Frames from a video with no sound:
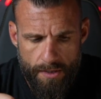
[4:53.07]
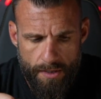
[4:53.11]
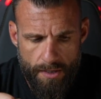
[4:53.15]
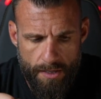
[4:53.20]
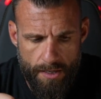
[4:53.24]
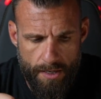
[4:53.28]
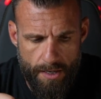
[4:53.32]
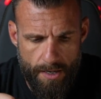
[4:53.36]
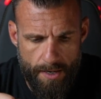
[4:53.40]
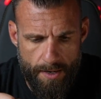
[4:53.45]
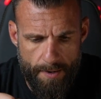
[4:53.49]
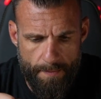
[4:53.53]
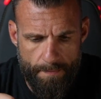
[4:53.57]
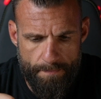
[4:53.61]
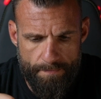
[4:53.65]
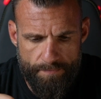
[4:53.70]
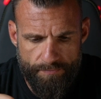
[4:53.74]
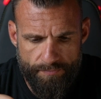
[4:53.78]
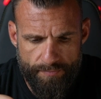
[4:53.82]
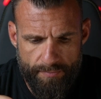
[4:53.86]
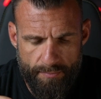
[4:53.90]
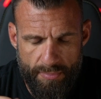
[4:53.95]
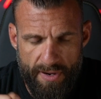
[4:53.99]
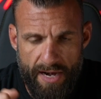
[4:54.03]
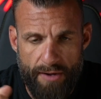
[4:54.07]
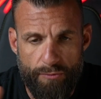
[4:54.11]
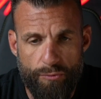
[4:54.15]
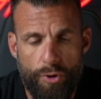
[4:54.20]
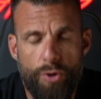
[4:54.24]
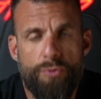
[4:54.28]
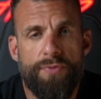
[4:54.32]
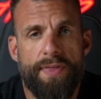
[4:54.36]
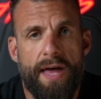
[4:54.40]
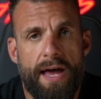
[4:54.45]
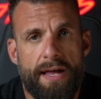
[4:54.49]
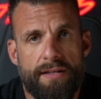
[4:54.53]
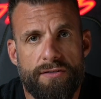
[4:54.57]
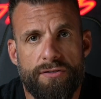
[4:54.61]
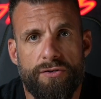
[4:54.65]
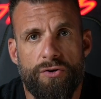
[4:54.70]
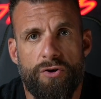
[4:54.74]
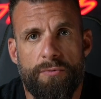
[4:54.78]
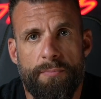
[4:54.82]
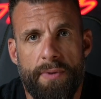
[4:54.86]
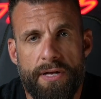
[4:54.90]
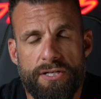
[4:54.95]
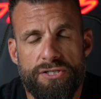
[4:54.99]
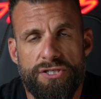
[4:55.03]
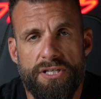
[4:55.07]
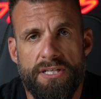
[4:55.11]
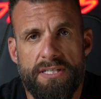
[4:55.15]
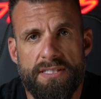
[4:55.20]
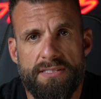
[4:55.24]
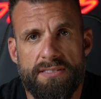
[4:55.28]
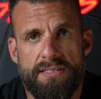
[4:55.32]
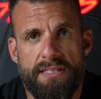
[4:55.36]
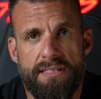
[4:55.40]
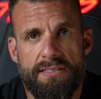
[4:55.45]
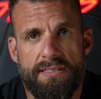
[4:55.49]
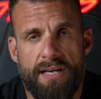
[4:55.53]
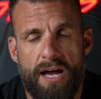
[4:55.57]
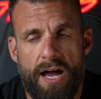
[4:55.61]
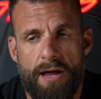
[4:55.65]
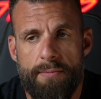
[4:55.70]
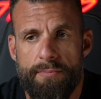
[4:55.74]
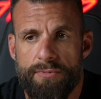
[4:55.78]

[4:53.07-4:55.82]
Um, but I wrote that during my GSD time.